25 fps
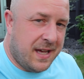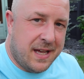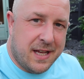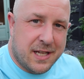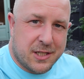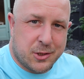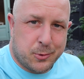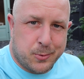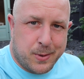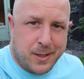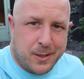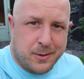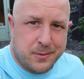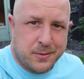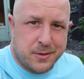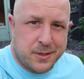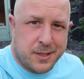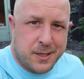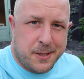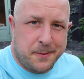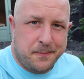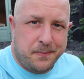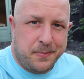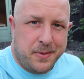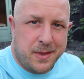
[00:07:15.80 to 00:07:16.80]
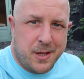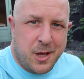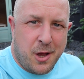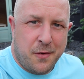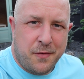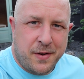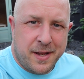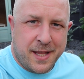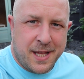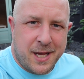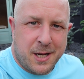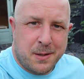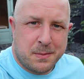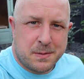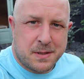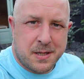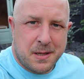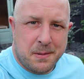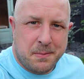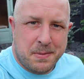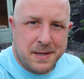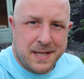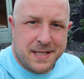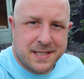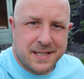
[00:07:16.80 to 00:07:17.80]
as well. So hopefully it helped.
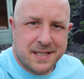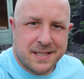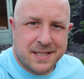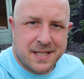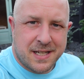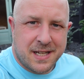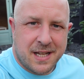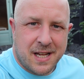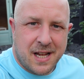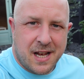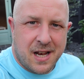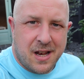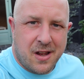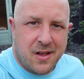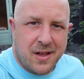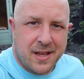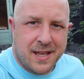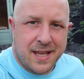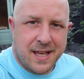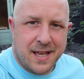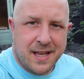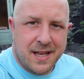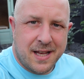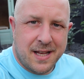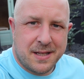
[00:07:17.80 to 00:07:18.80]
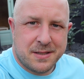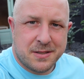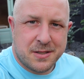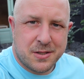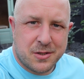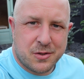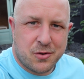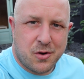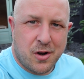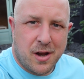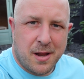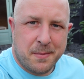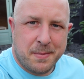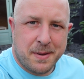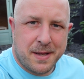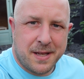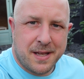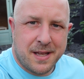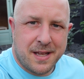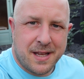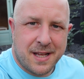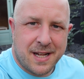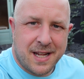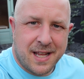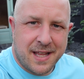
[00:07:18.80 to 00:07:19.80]
Please consider liking and
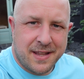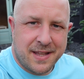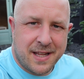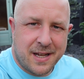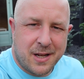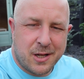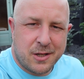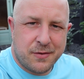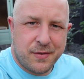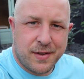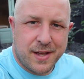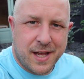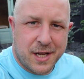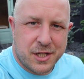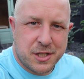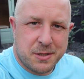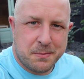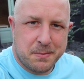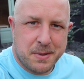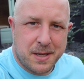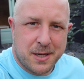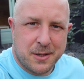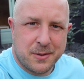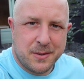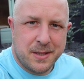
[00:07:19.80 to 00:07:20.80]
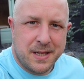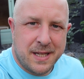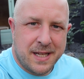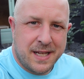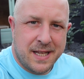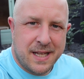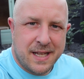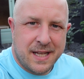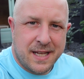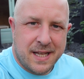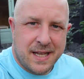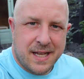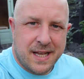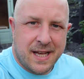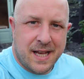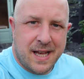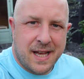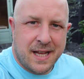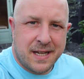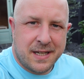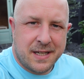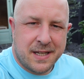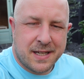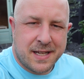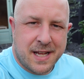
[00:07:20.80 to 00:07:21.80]
subscribing, clicking that notification bell,
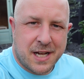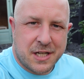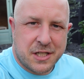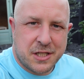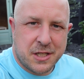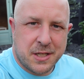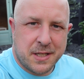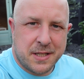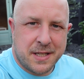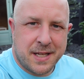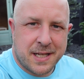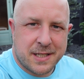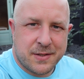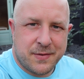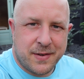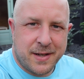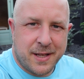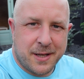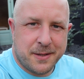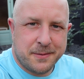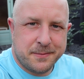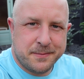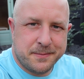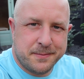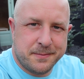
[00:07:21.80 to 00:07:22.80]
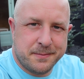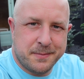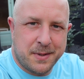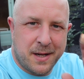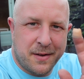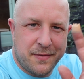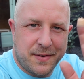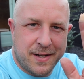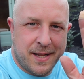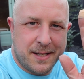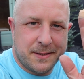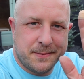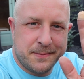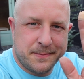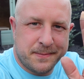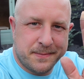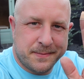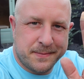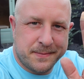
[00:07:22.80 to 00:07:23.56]
and I'll catch you in the next video. Bye for now.